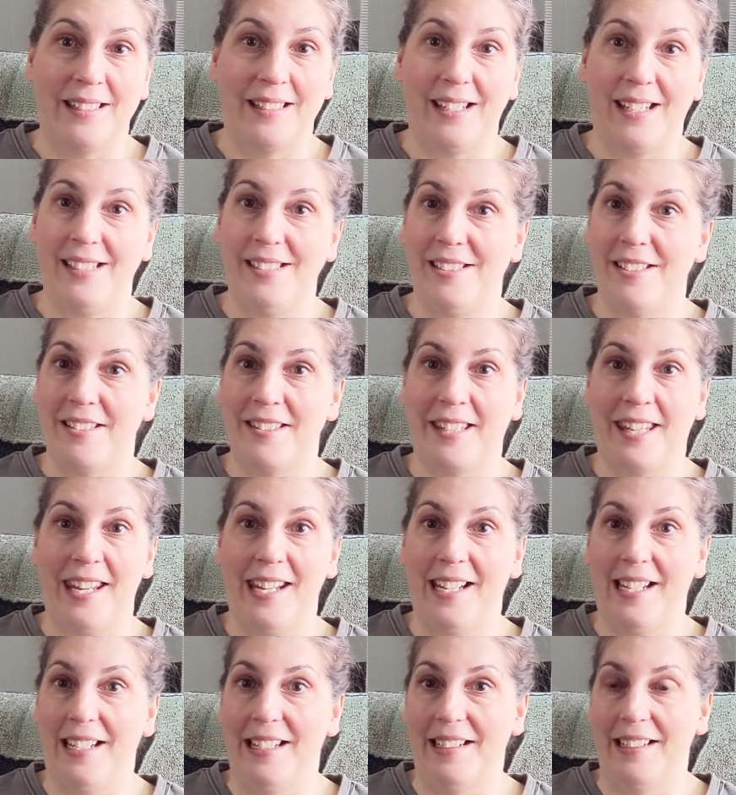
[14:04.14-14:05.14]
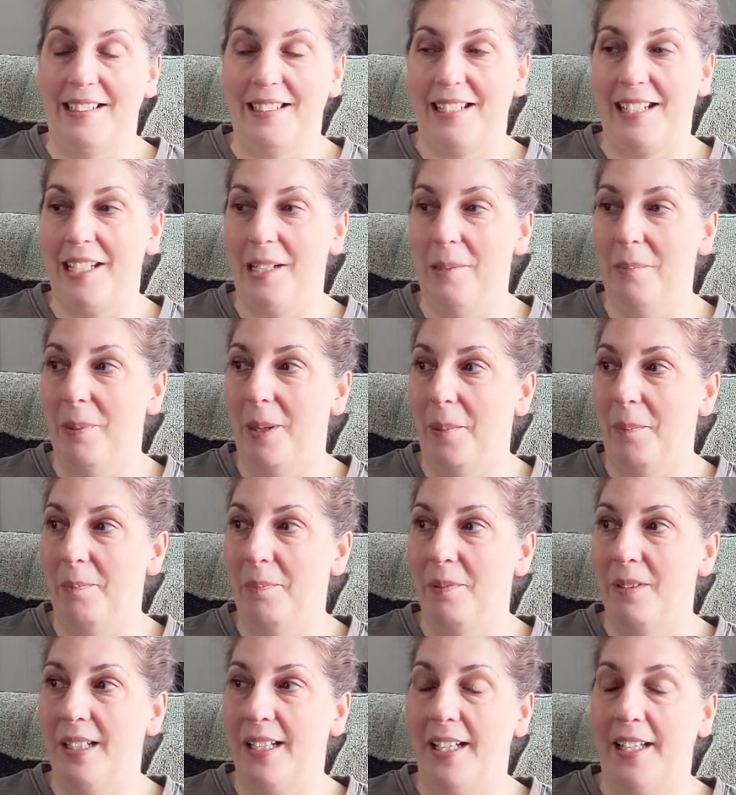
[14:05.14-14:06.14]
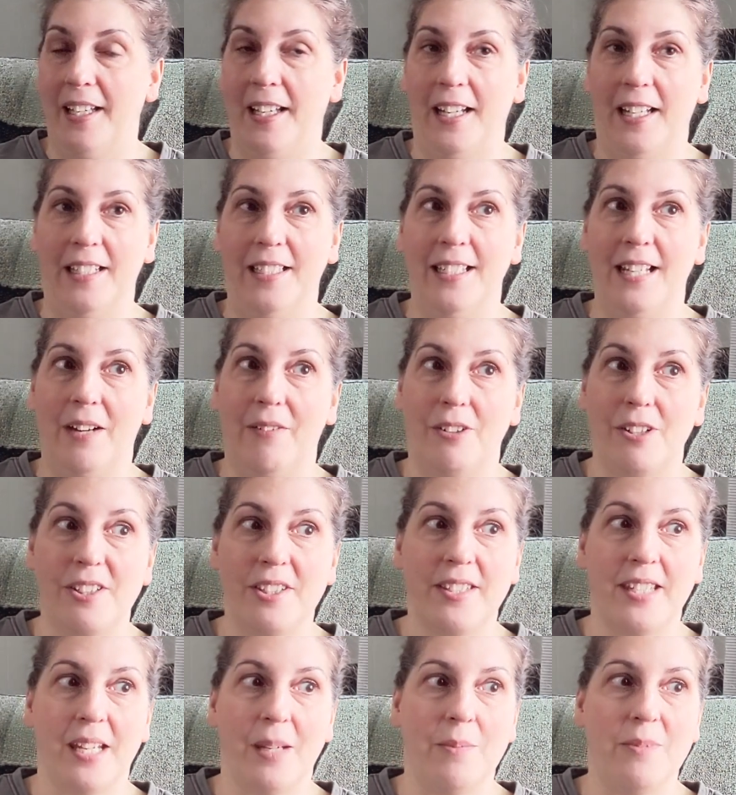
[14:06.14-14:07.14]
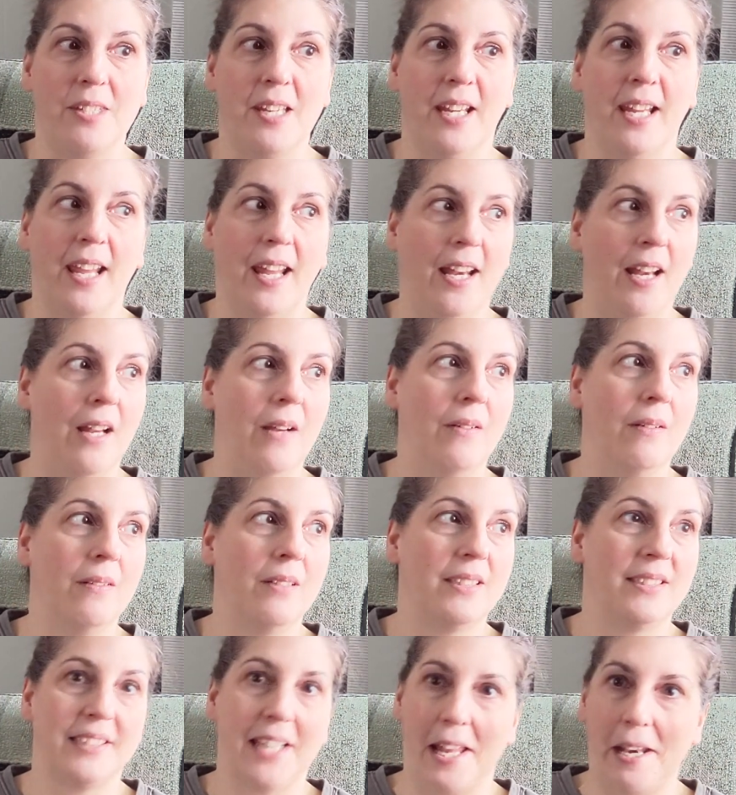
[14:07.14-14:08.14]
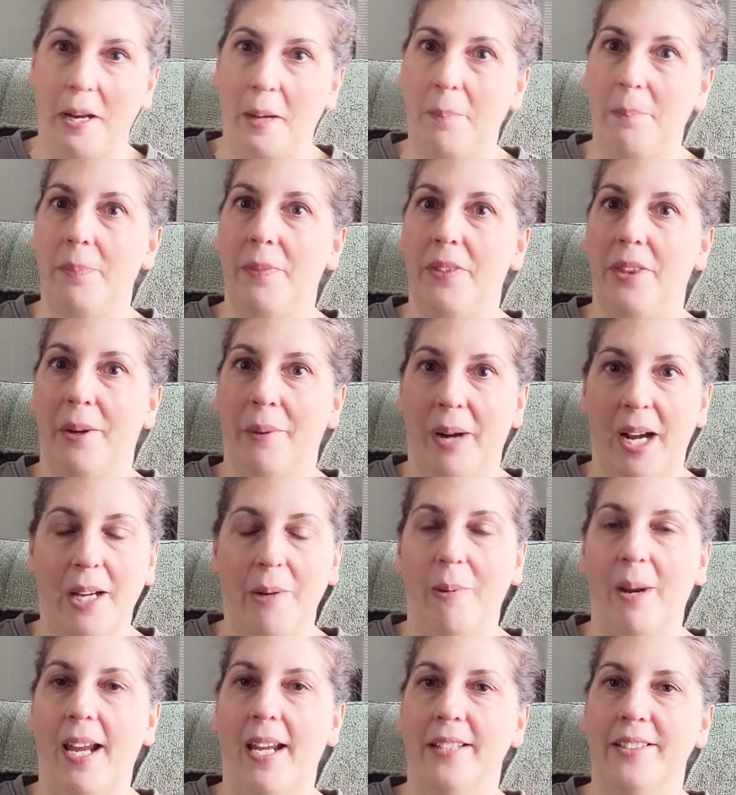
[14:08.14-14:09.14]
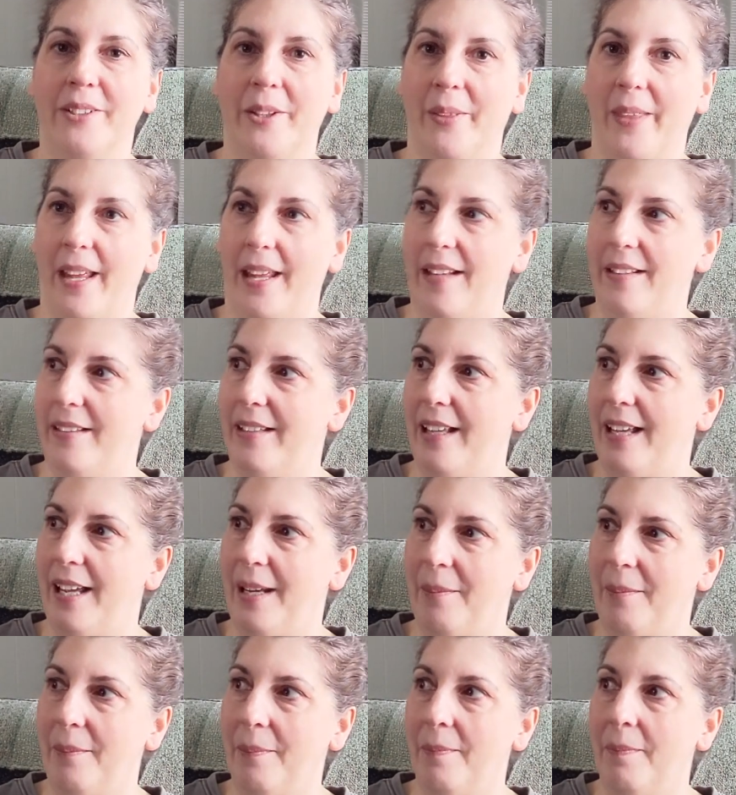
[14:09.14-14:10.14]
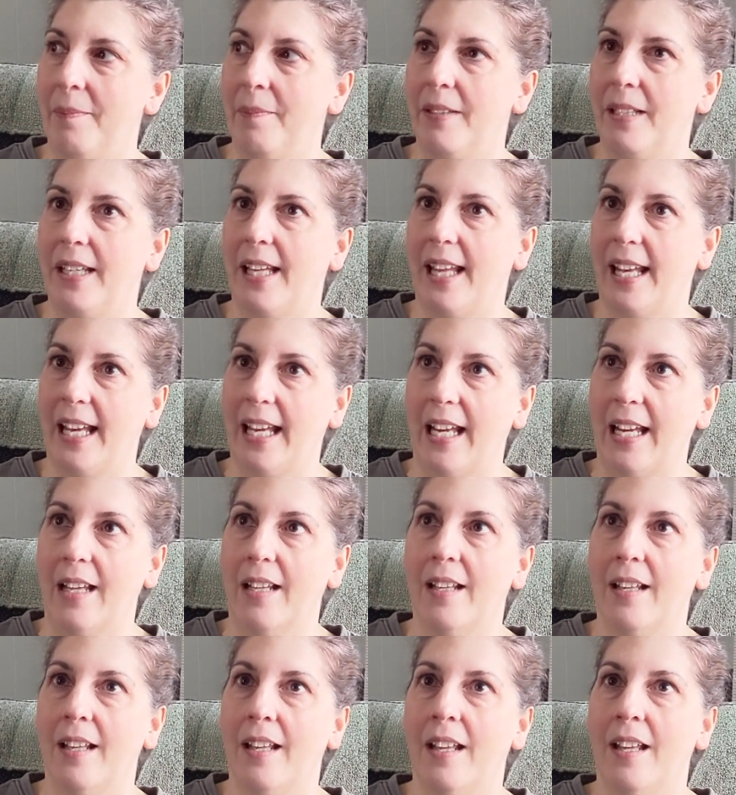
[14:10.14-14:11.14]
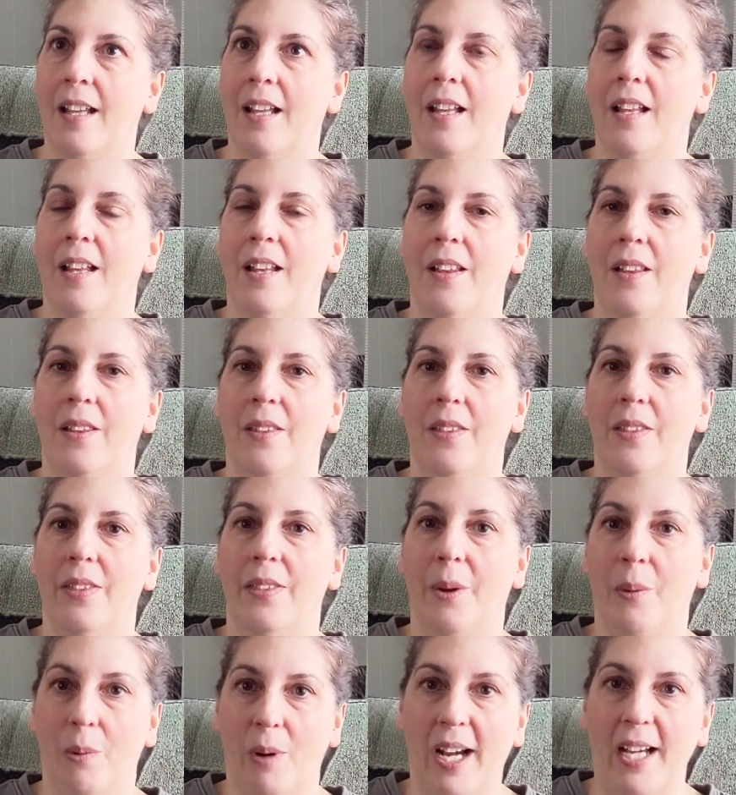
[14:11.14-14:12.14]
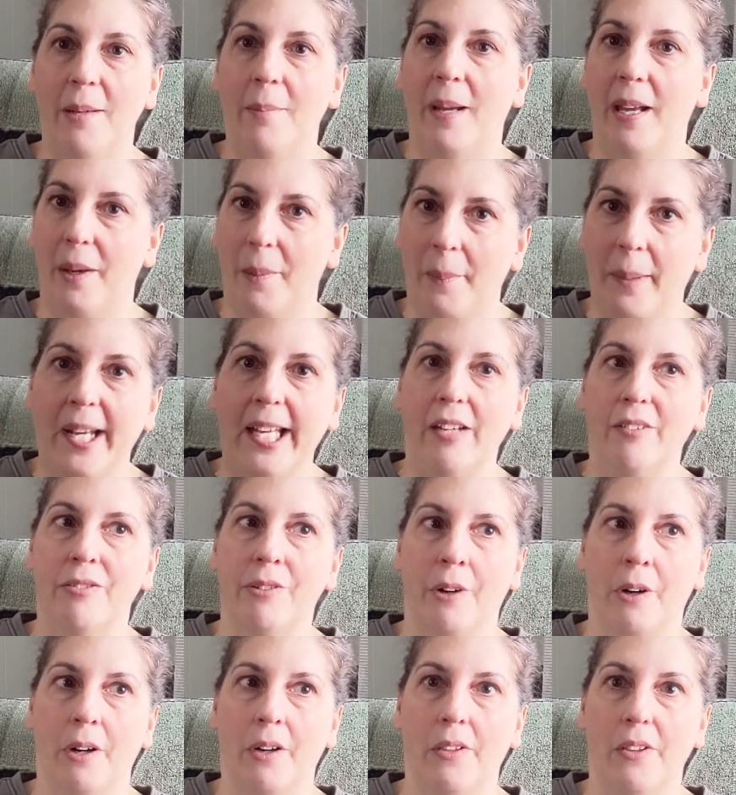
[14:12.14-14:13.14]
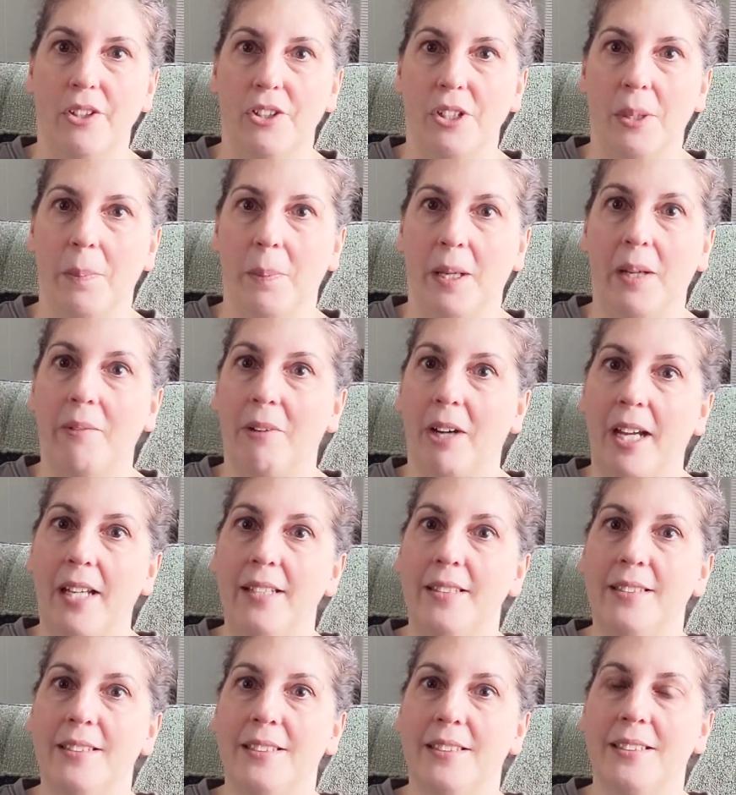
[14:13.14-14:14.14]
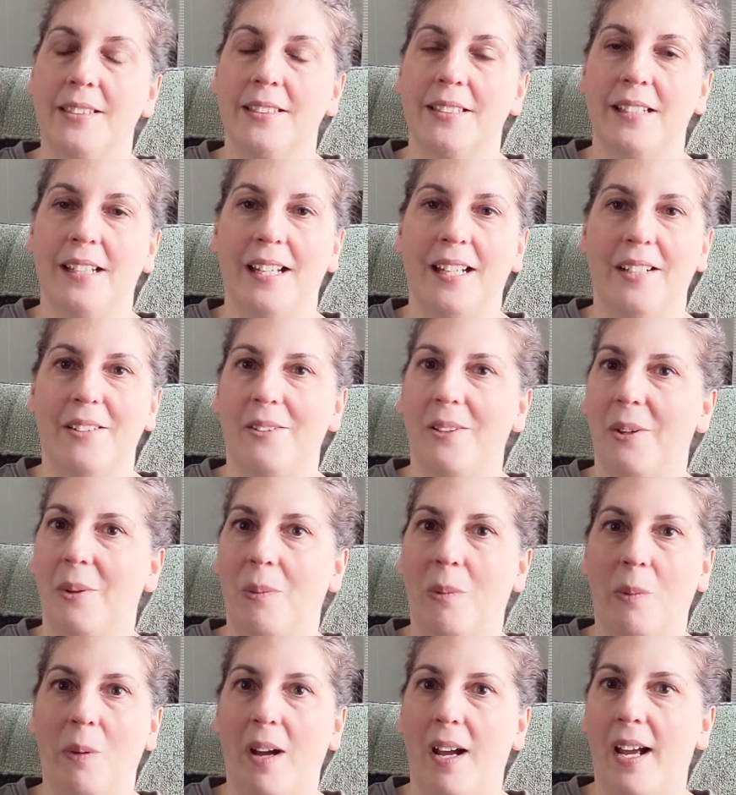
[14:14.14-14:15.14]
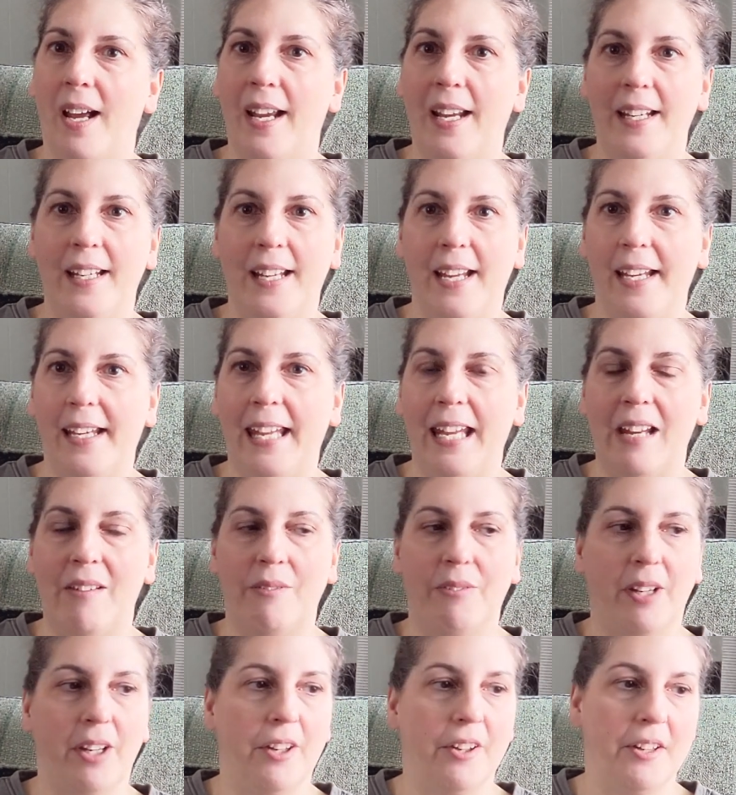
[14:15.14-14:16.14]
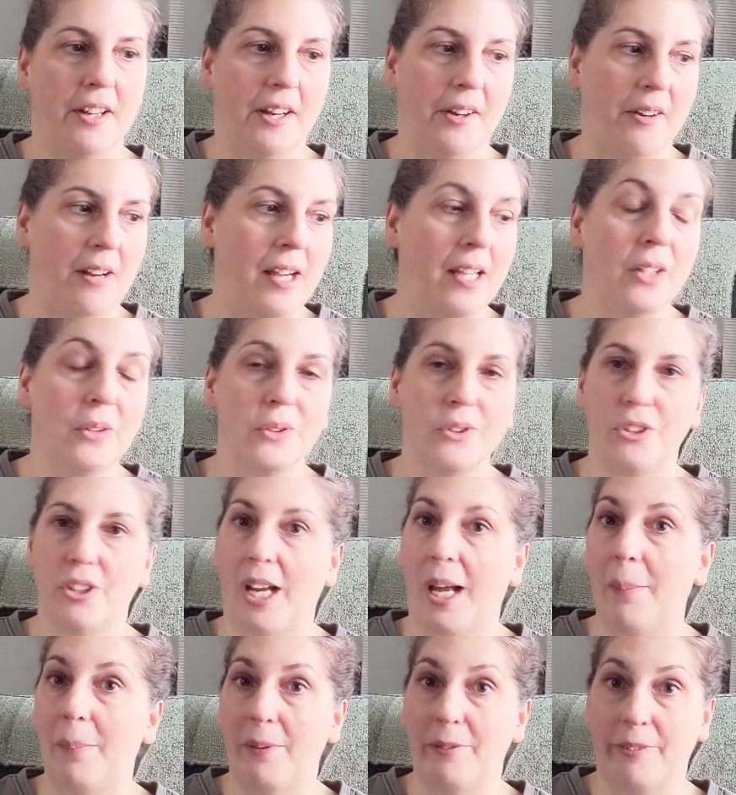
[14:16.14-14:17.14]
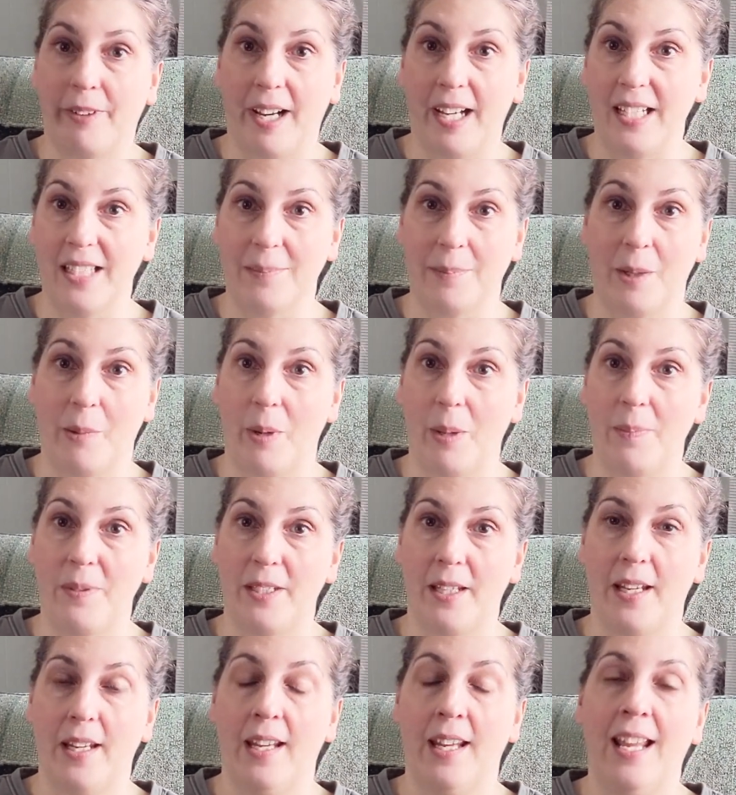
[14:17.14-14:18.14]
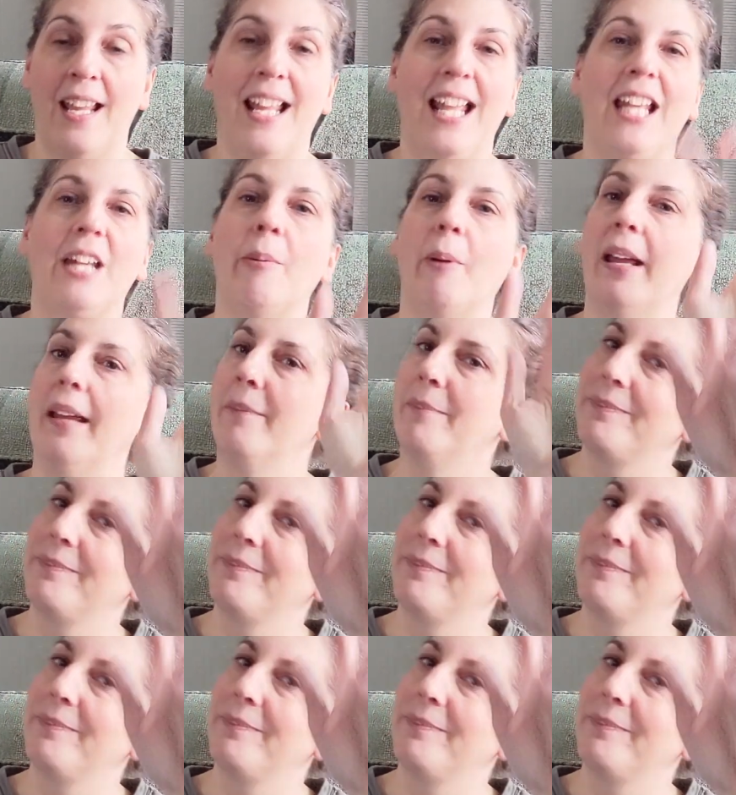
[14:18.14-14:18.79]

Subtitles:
I just can't keep up, and I never seem to get it set up the right way so that I'm getting the right amount of money for the shipping rates. I don't know why I can't figure it out. I use Shopify as my website. Anyway,